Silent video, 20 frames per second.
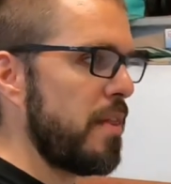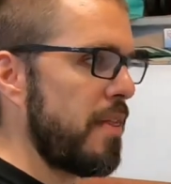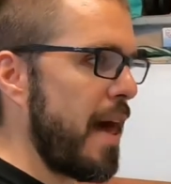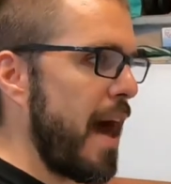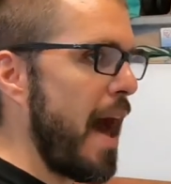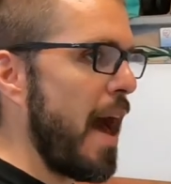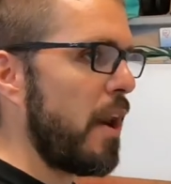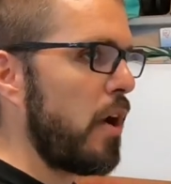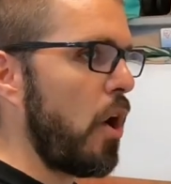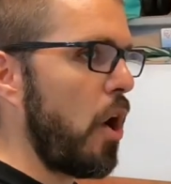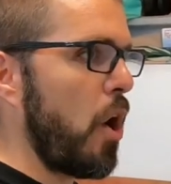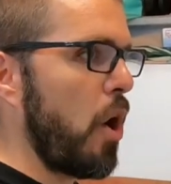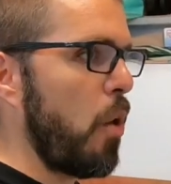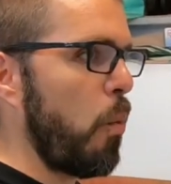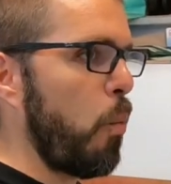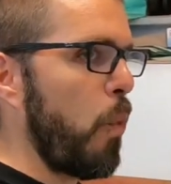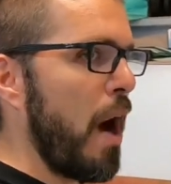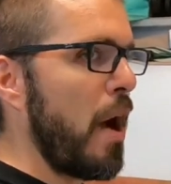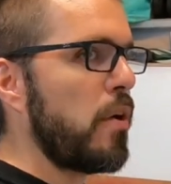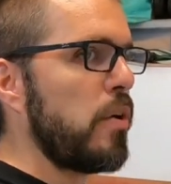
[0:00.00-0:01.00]
that
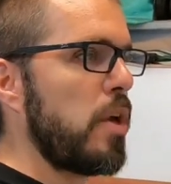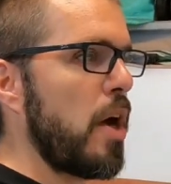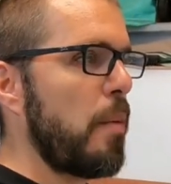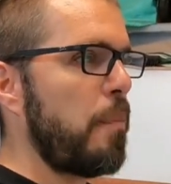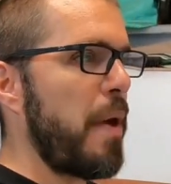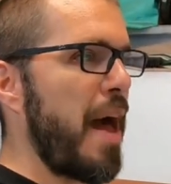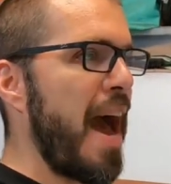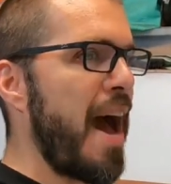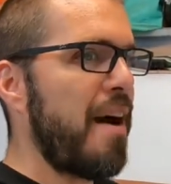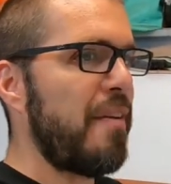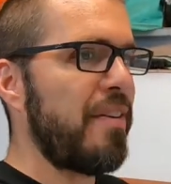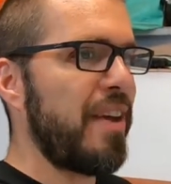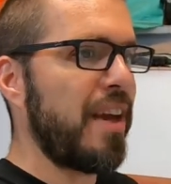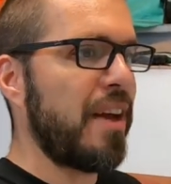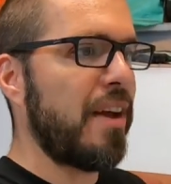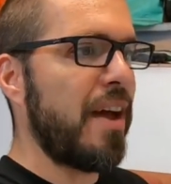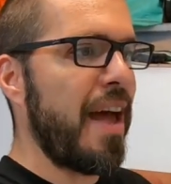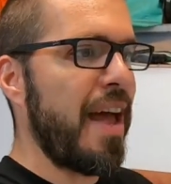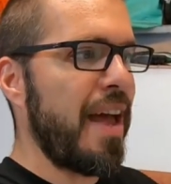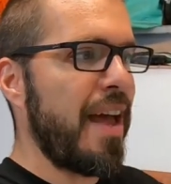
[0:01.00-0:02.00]
wind up
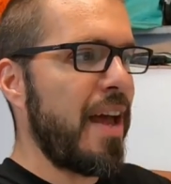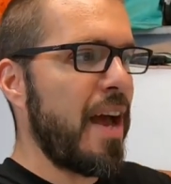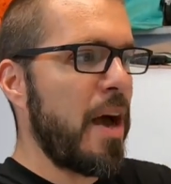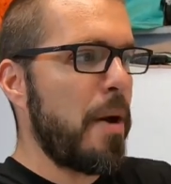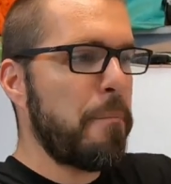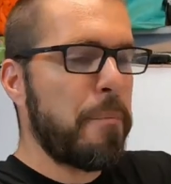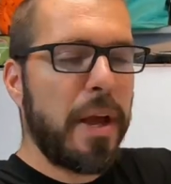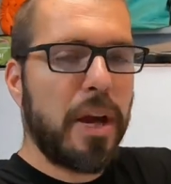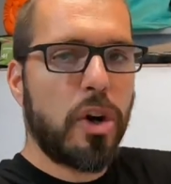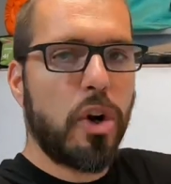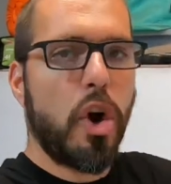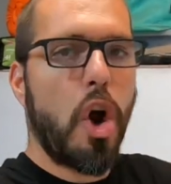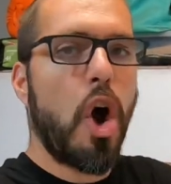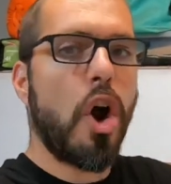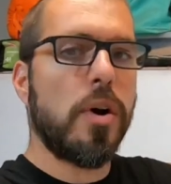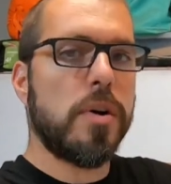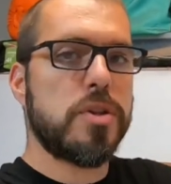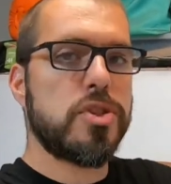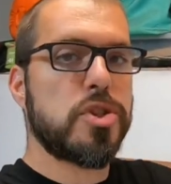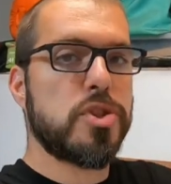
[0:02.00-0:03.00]
having a bigger
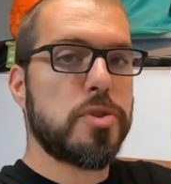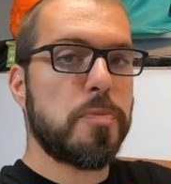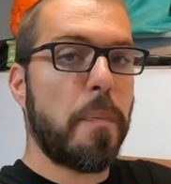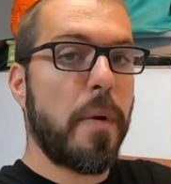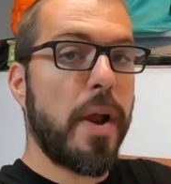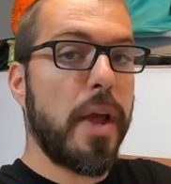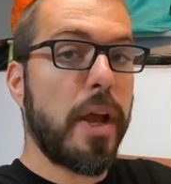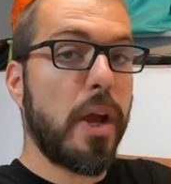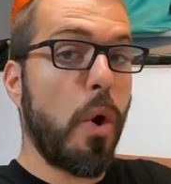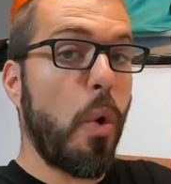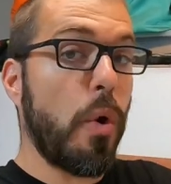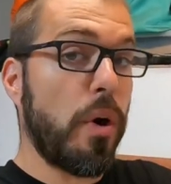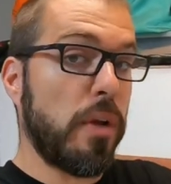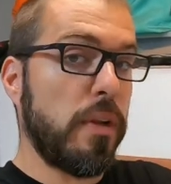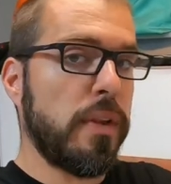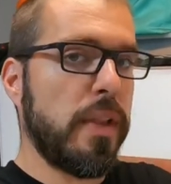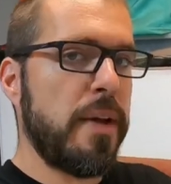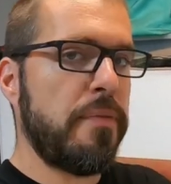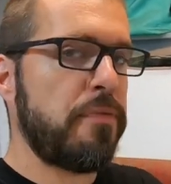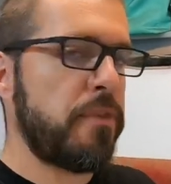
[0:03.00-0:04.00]
arch spring or a
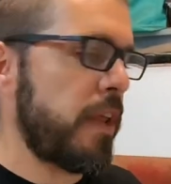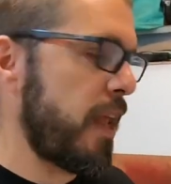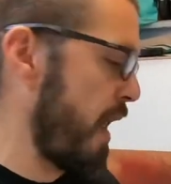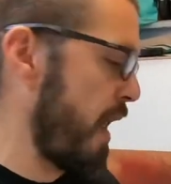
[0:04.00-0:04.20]
lift